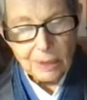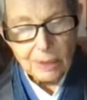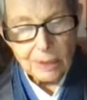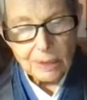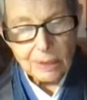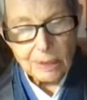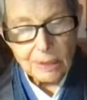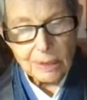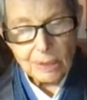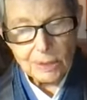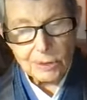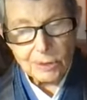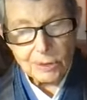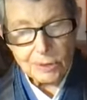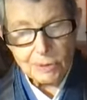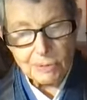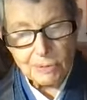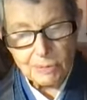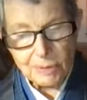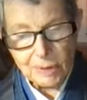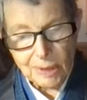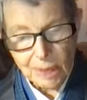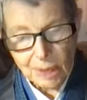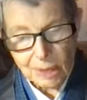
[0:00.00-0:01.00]
the teachers
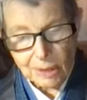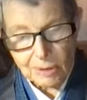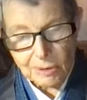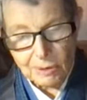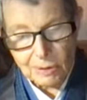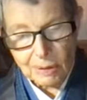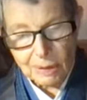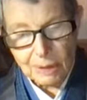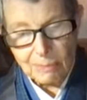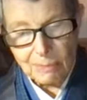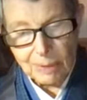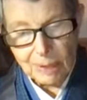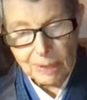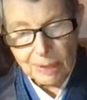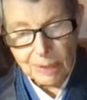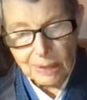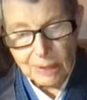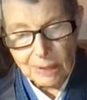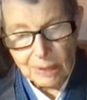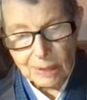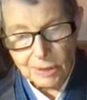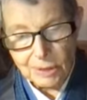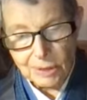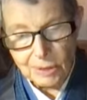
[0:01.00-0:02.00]
of doctrine and
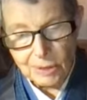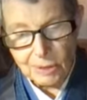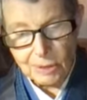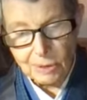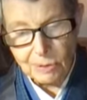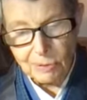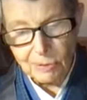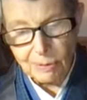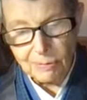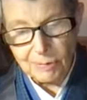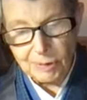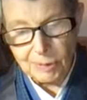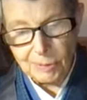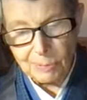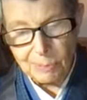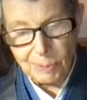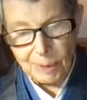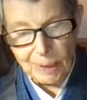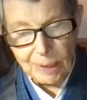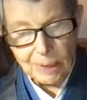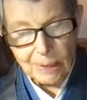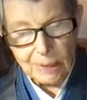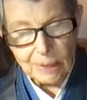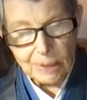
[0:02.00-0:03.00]
meditation who have
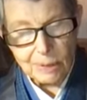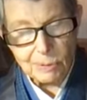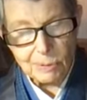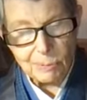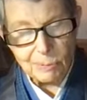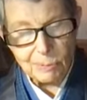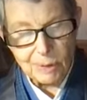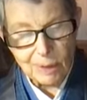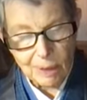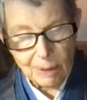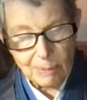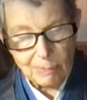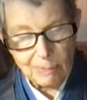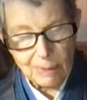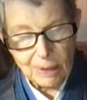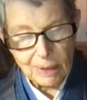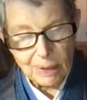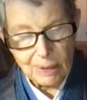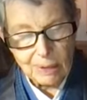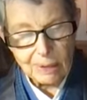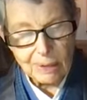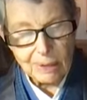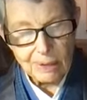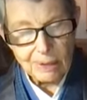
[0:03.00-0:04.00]
spread his
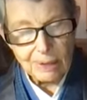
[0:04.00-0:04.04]
Dharma